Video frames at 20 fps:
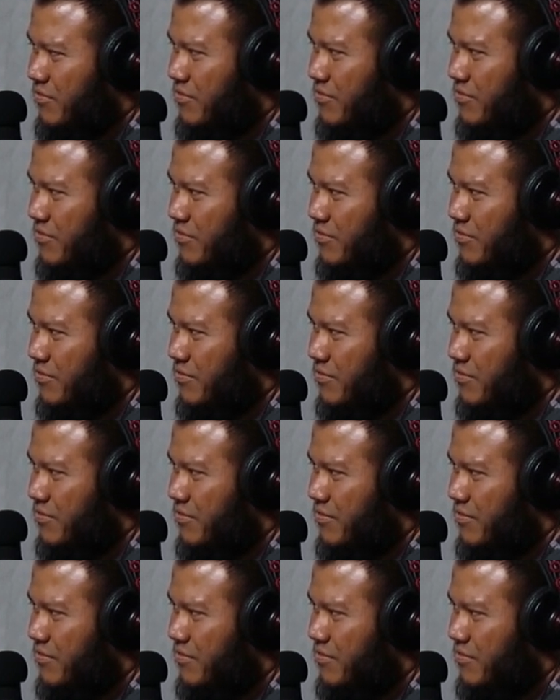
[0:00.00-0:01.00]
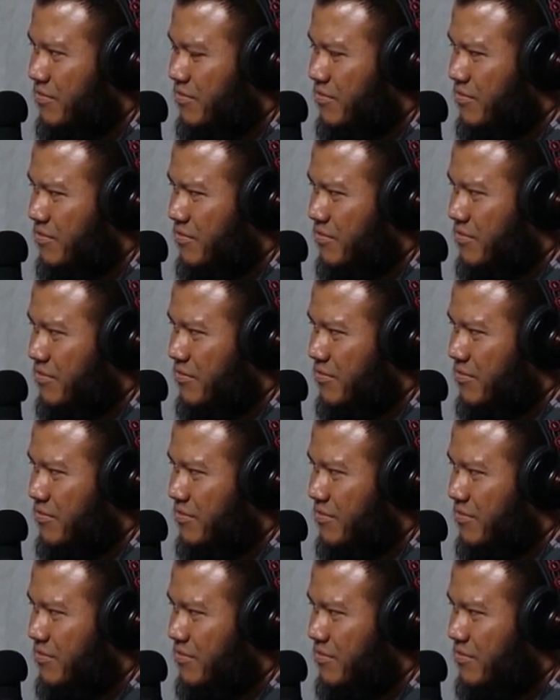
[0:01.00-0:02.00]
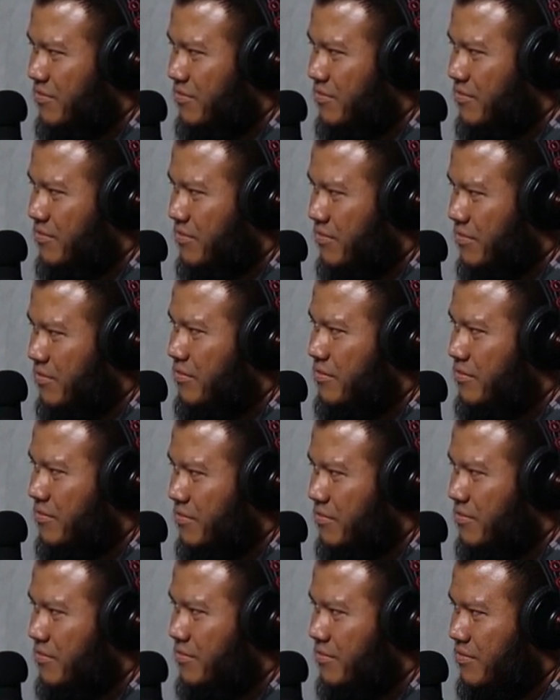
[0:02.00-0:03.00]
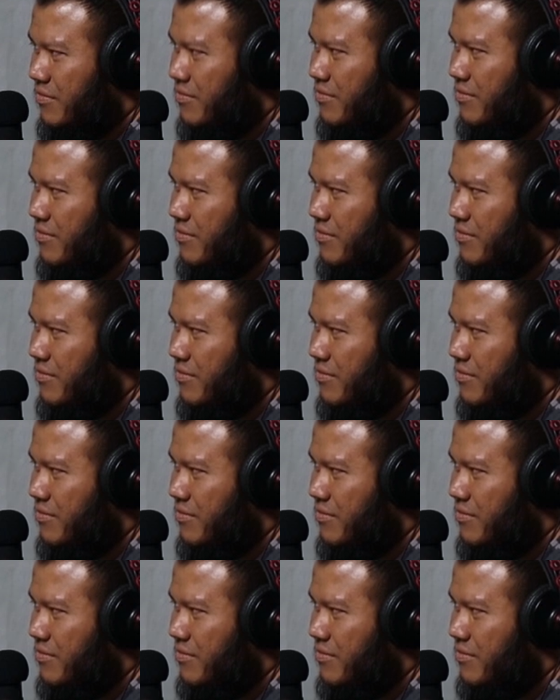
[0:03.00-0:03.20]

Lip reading: [no speech]